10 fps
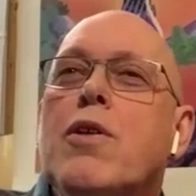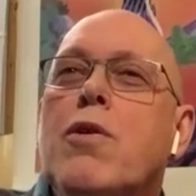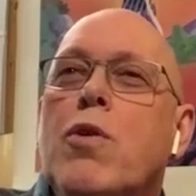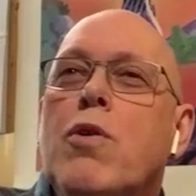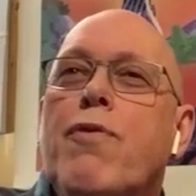
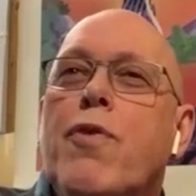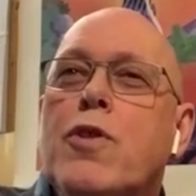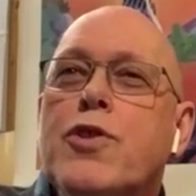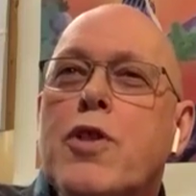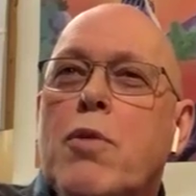other words,
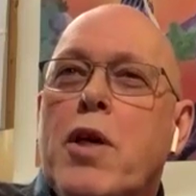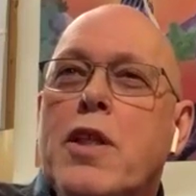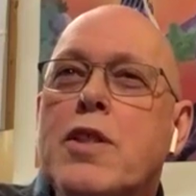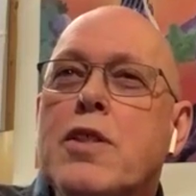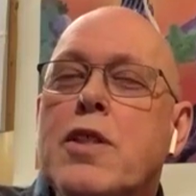
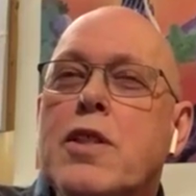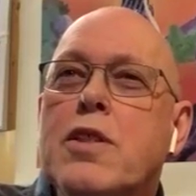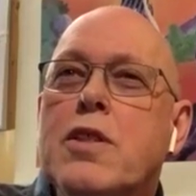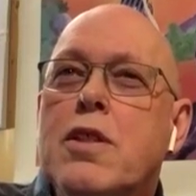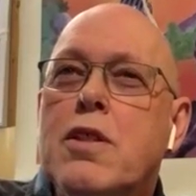Froskemen is
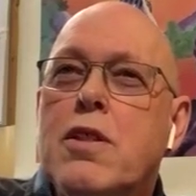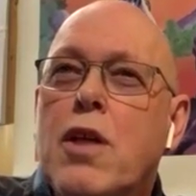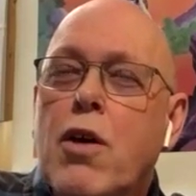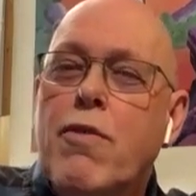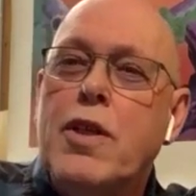is uh,
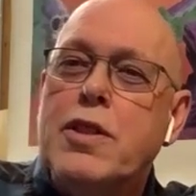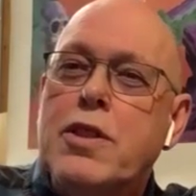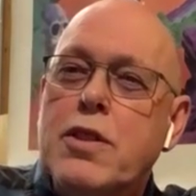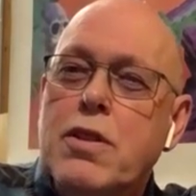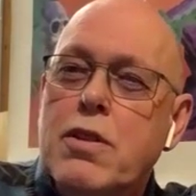divers,
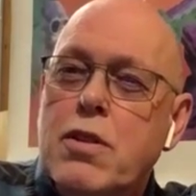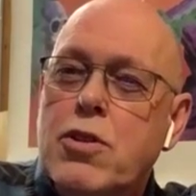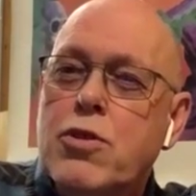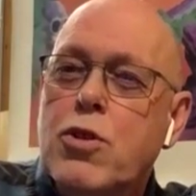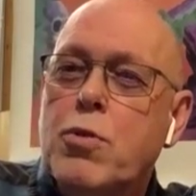
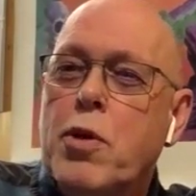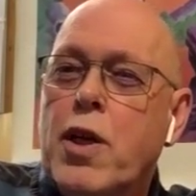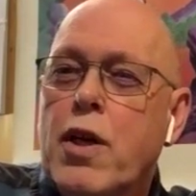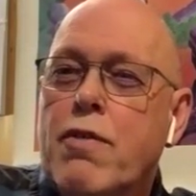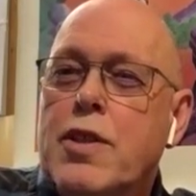scuba
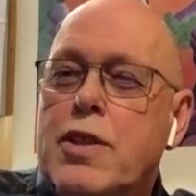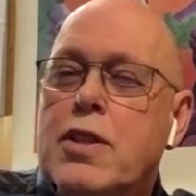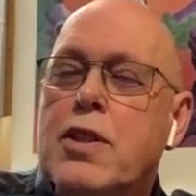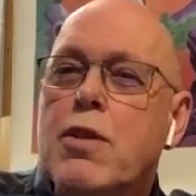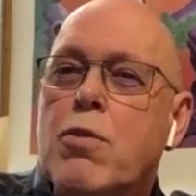divers in